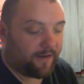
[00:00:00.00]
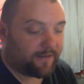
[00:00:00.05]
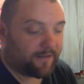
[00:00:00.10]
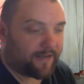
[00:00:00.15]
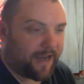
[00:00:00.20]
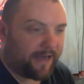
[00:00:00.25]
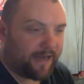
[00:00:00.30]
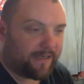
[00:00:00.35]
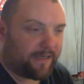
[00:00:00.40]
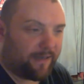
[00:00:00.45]

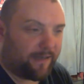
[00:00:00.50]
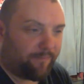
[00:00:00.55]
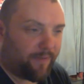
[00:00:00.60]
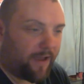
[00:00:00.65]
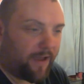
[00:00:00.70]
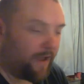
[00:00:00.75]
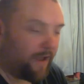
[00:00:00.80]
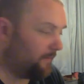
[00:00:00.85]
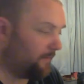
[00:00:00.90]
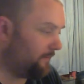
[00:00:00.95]
It's 80
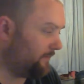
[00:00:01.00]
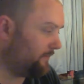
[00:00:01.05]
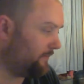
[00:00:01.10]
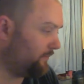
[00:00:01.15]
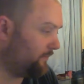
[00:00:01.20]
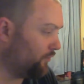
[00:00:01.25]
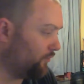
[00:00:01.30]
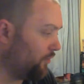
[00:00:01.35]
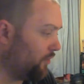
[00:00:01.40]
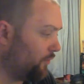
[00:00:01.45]
pound
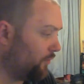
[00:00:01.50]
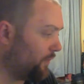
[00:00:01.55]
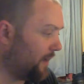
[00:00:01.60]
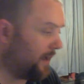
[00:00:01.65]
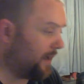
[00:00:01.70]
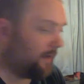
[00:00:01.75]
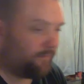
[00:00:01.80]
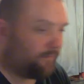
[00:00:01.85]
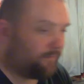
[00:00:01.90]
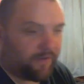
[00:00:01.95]
draw
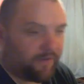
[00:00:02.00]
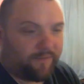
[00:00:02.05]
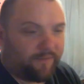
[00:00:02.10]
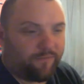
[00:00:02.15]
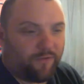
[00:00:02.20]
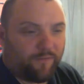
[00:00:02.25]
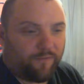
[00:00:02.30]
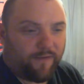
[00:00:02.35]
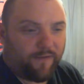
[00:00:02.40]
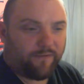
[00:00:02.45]
weight, but
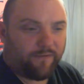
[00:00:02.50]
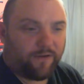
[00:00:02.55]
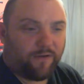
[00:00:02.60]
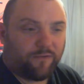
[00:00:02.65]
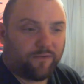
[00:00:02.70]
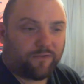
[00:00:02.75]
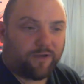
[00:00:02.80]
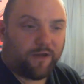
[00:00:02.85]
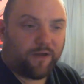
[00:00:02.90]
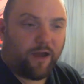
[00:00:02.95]
if you've ever
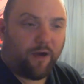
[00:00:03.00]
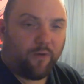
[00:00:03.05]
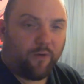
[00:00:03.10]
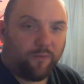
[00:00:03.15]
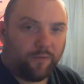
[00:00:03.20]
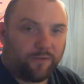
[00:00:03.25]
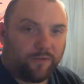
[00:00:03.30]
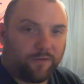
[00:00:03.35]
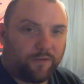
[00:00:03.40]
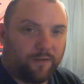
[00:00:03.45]
used an
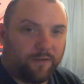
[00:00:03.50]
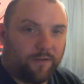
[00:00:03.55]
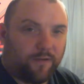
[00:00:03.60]
old,